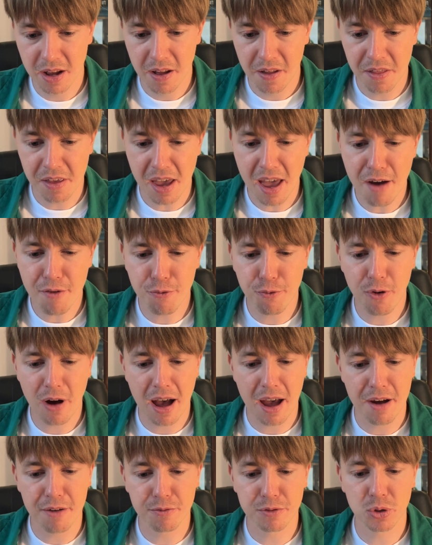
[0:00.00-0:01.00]
The
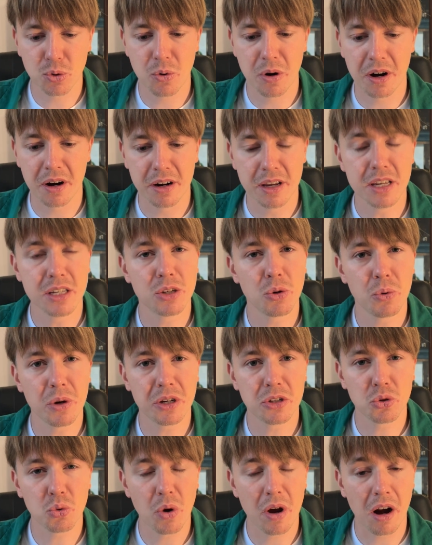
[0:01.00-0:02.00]
f5 square is a weak
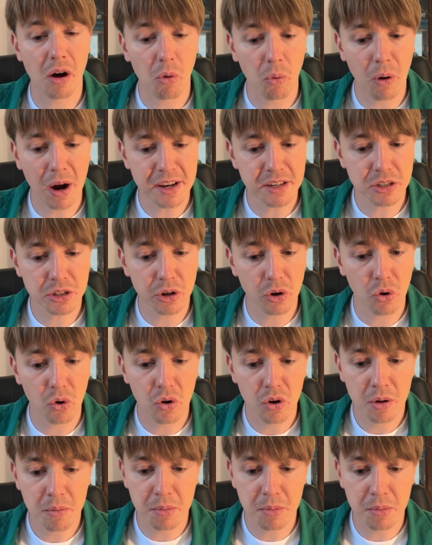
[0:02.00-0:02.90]
square. Why so?